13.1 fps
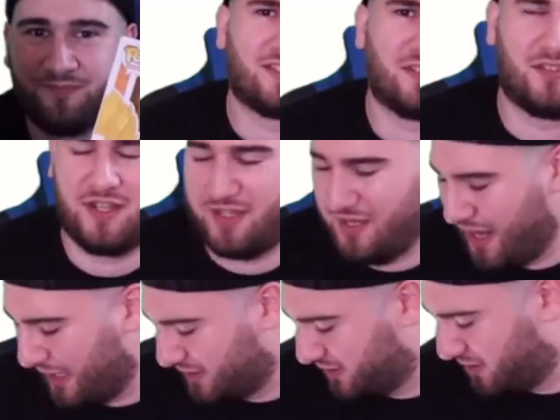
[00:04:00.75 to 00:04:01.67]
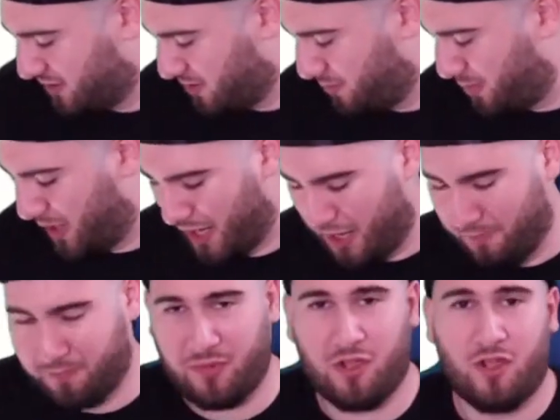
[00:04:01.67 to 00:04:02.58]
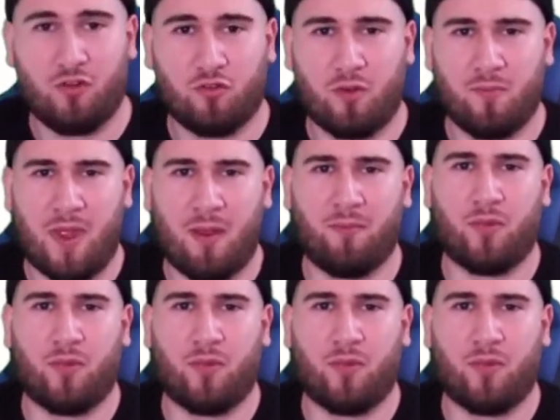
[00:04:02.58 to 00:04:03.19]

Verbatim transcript: The next Pop, remember